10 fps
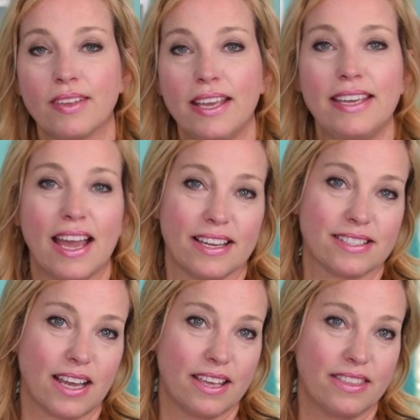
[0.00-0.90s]

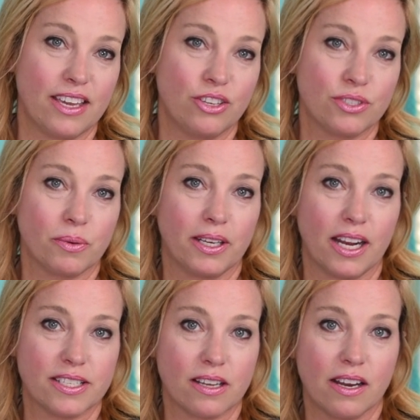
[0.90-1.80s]
Yes, I thank you, sweetie.
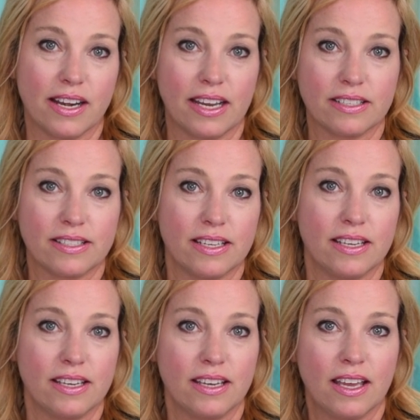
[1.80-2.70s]
I saw
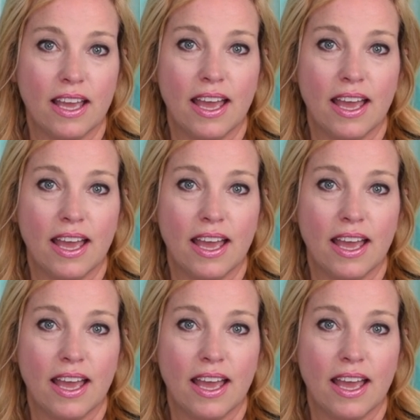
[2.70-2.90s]
Nancy